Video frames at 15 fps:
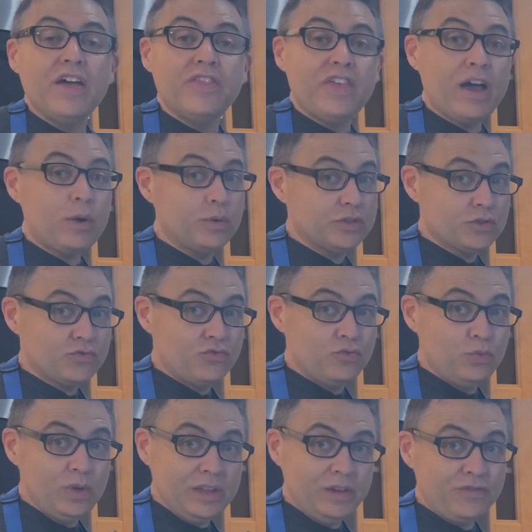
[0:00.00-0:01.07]
That was
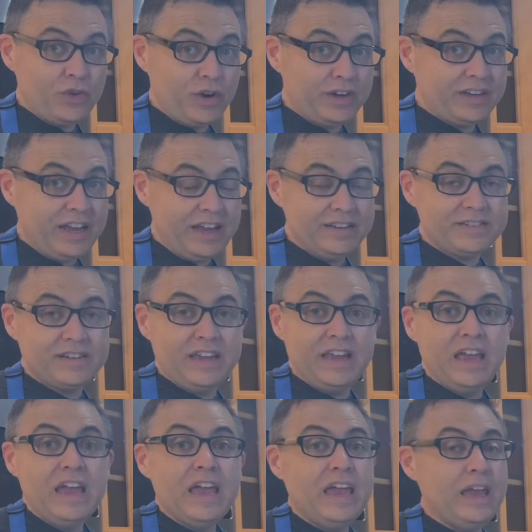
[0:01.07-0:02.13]
really very tasty.